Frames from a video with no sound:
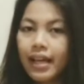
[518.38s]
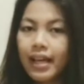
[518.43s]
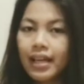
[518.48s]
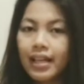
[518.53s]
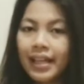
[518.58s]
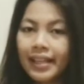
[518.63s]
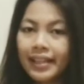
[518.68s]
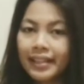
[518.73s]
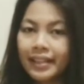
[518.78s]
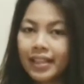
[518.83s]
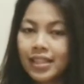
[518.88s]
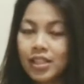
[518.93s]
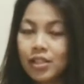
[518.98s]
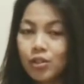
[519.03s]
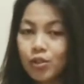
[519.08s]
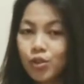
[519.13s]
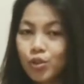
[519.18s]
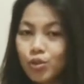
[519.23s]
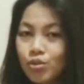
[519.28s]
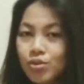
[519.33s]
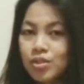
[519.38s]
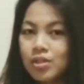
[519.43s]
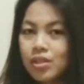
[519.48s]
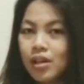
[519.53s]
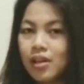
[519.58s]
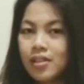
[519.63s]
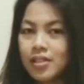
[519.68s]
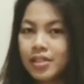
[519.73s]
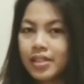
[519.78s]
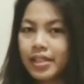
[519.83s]
and 2
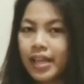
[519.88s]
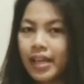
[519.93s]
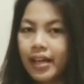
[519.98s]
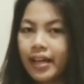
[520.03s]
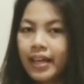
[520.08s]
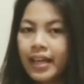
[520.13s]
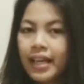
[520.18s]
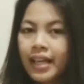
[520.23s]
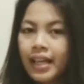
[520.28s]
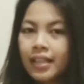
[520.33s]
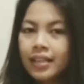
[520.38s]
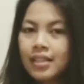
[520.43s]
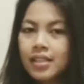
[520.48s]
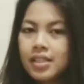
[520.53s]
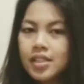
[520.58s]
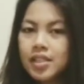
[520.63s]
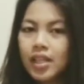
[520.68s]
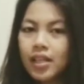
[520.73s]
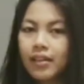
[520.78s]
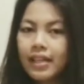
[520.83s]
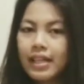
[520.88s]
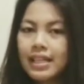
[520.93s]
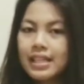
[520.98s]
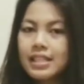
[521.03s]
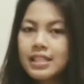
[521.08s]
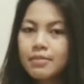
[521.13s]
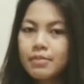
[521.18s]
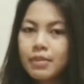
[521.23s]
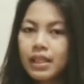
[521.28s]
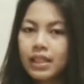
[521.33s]
stars there. The star
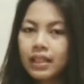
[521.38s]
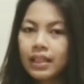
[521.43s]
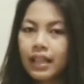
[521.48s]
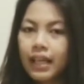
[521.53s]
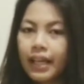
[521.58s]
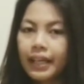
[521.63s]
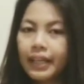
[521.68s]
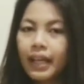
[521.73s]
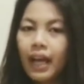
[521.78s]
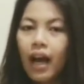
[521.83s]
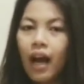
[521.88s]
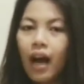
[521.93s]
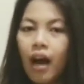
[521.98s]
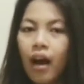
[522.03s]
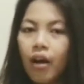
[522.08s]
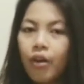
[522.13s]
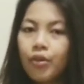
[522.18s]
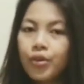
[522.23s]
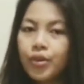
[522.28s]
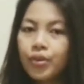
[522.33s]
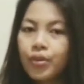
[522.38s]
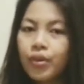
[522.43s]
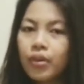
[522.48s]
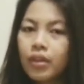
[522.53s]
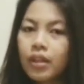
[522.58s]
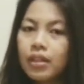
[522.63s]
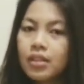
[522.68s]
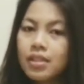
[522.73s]
is mean like how you